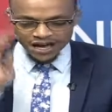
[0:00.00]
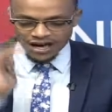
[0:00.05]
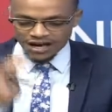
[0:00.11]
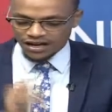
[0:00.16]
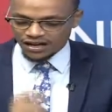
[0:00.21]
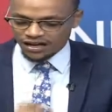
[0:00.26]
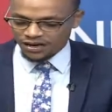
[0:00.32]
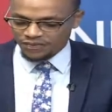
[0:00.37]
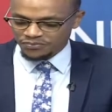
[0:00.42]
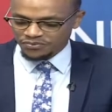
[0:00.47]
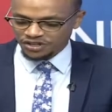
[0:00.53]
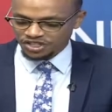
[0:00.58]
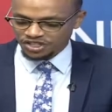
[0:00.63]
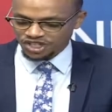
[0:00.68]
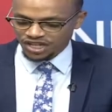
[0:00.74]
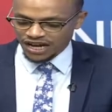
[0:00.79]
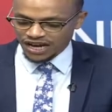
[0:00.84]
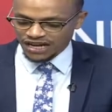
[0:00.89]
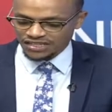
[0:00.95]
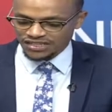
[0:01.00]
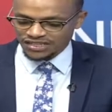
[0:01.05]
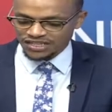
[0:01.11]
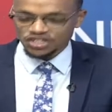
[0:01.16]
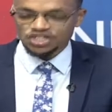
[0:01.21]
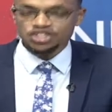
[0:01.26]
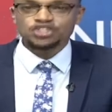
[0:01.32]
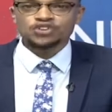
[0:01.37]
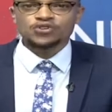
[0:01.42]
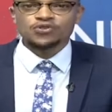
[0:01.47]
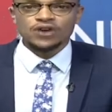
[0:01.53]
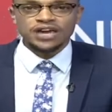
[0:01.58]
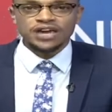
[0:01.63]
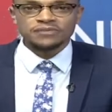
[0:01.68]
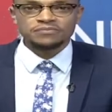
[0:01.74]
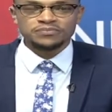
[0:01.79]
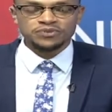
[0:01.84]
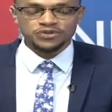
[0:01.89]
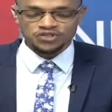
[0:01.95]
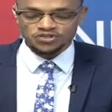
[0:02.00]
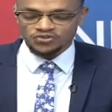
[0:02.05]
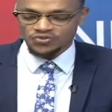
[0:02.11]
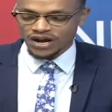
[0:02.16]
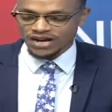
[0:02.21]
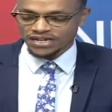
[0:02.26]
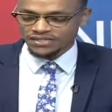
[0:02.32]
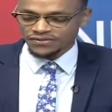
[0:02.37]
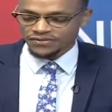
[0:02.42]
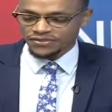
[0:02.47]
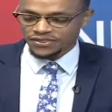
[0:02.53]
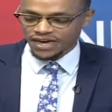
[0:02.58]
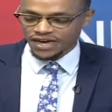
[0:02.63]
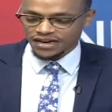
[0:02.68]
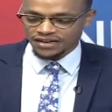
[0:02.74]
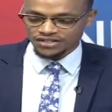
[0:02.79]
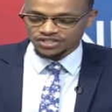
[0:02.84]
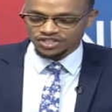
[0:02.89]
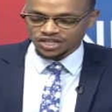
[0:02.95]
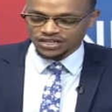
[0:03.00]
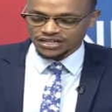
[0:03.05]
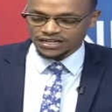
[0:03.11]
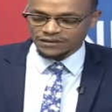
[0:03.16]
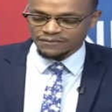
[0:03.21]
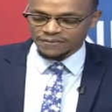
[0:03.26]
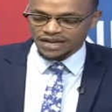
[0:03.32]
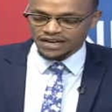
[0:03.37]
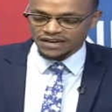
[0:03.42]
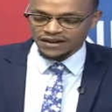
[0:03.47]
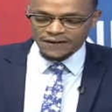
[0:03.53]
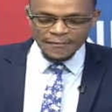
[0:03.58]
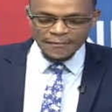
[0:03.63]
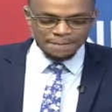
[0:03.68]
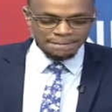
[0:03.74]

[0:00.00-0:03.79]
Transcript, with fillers: uh, appreciated your input right there, gentlemen.